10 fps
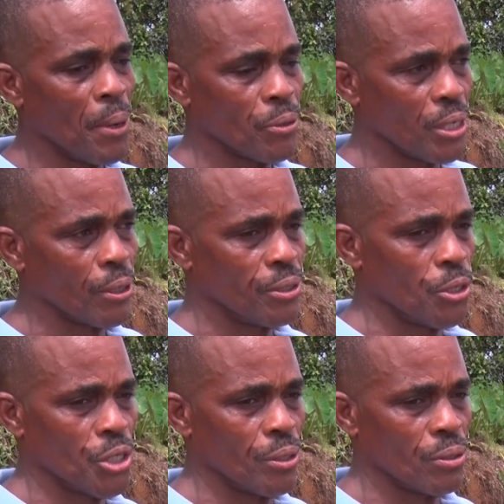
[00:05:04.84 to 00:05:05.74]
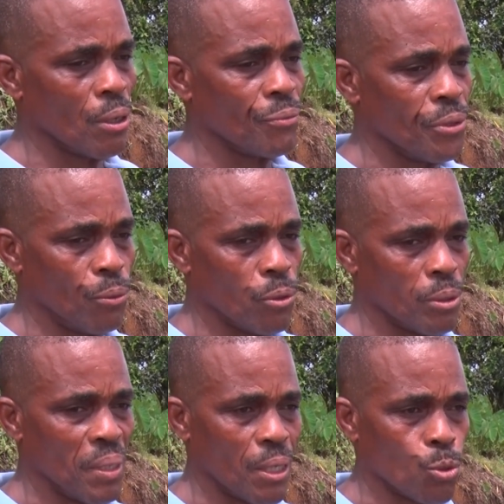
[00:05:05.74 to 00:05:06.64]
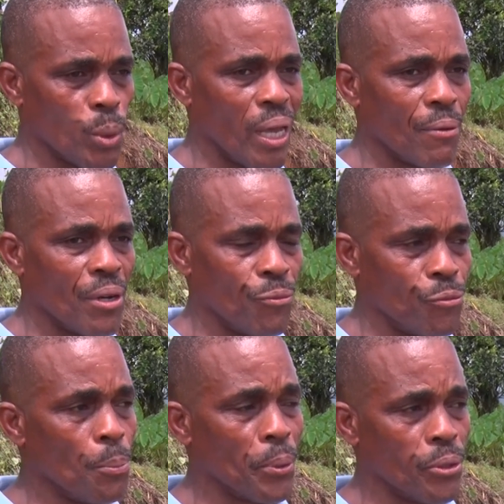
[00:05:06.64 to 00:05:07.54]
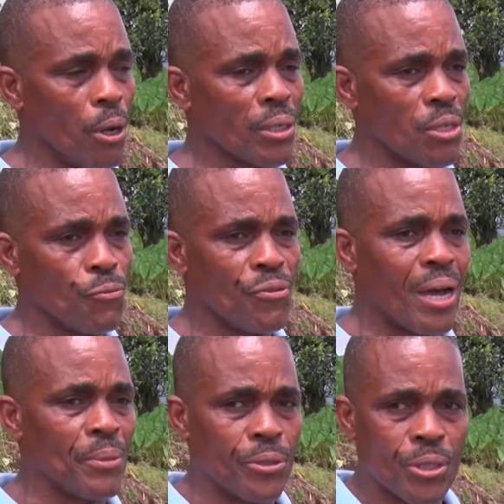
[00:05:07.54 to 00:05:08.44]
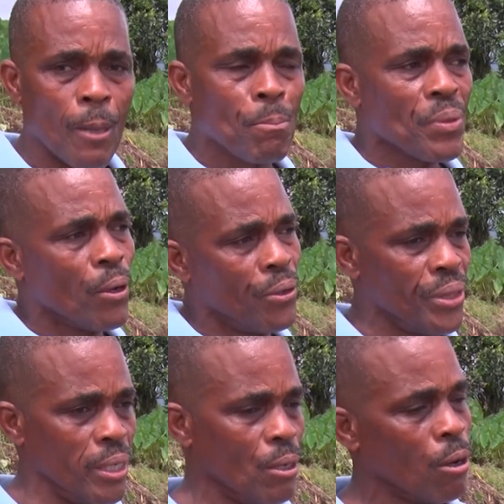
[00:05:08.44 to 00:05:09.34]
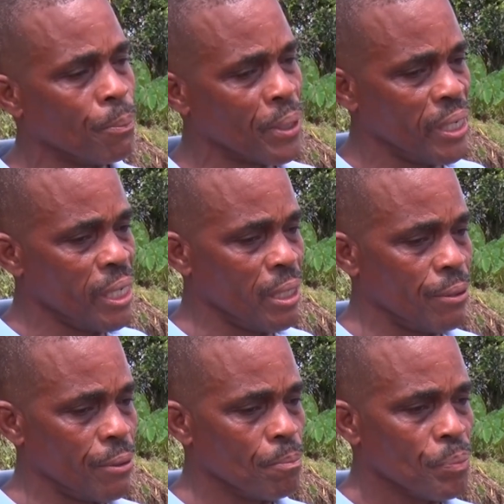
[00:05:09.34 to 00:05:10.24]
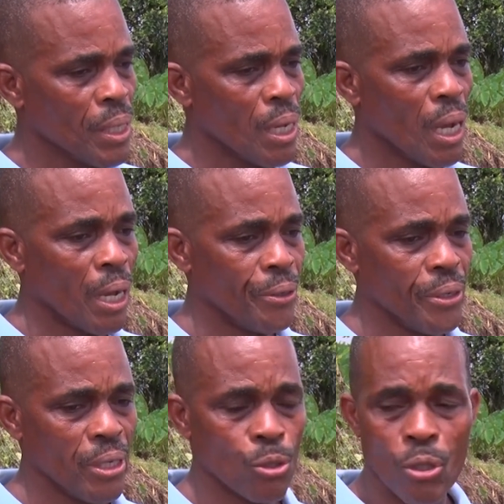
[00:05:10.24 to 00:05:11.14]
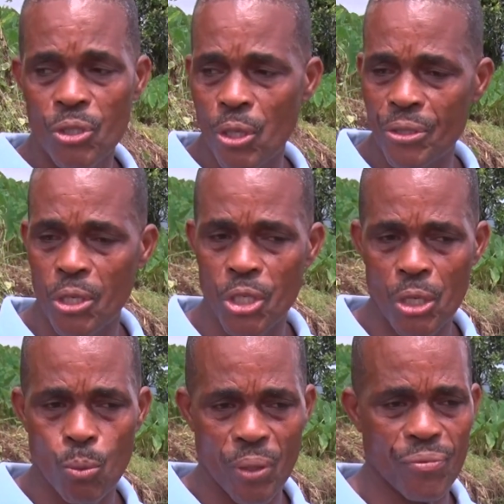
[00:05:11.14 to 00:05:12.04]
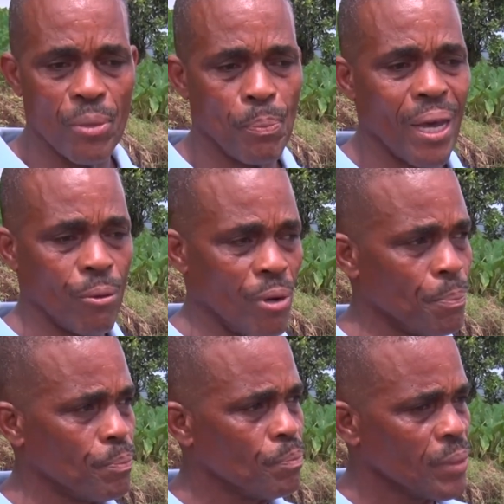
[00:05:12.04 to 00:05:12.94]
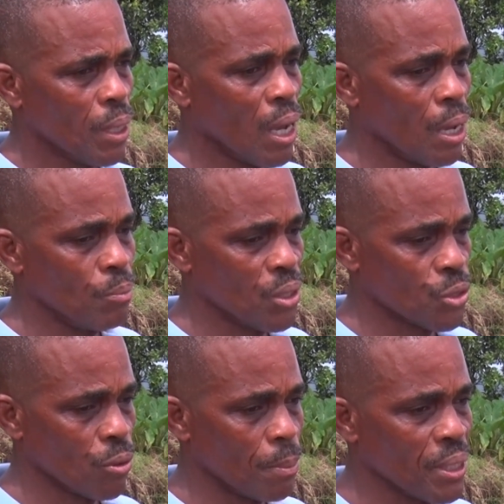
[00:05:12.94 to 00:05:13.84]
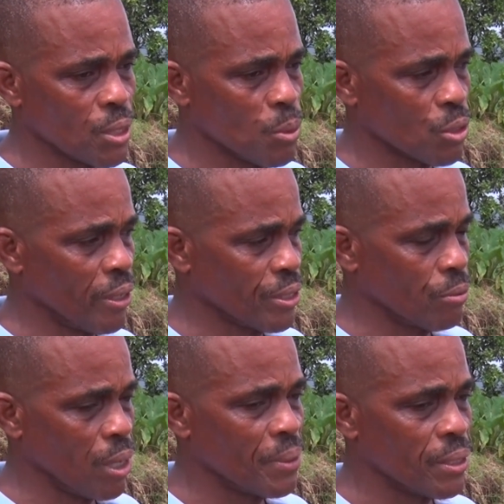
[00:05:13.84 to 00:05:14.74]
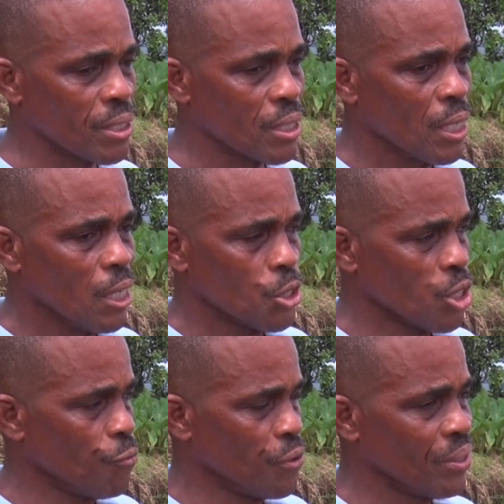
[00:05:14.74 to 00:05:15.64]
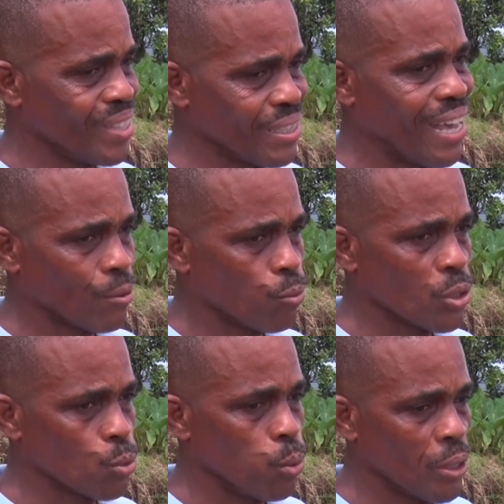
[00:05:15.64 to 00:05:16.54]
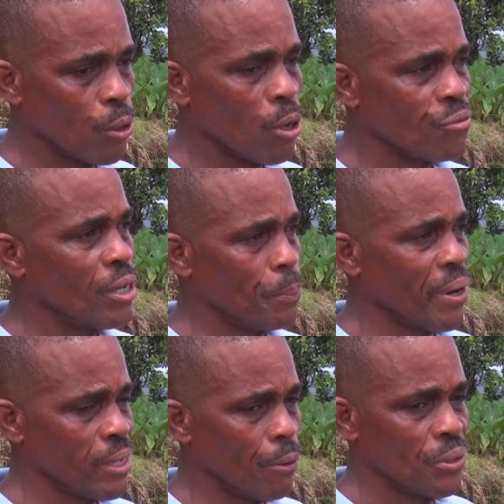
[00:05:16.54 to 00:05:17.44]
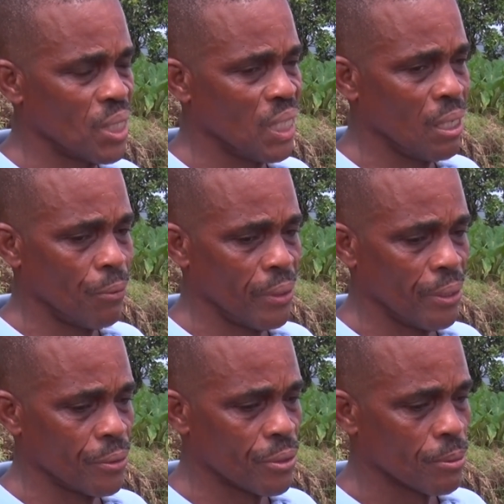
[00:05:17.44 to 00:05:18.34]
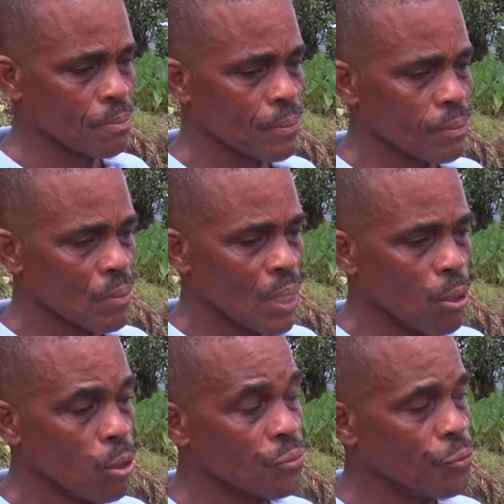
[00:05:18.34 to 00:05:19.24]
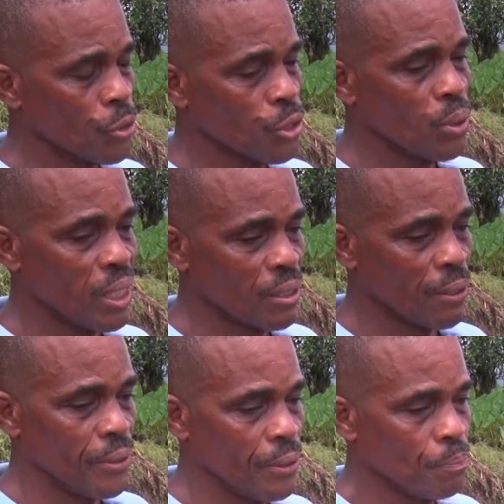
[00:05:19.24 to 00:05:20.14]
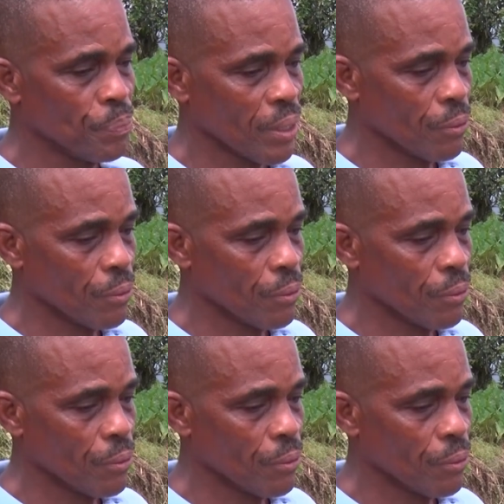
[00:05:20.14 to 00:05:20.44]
about the condition of the road because we have a few productive farmers on the upper end. And in consultation with the Parliament, Ms. Gretta Roberts, she felt that that was one of her priority areas. Unfortunately,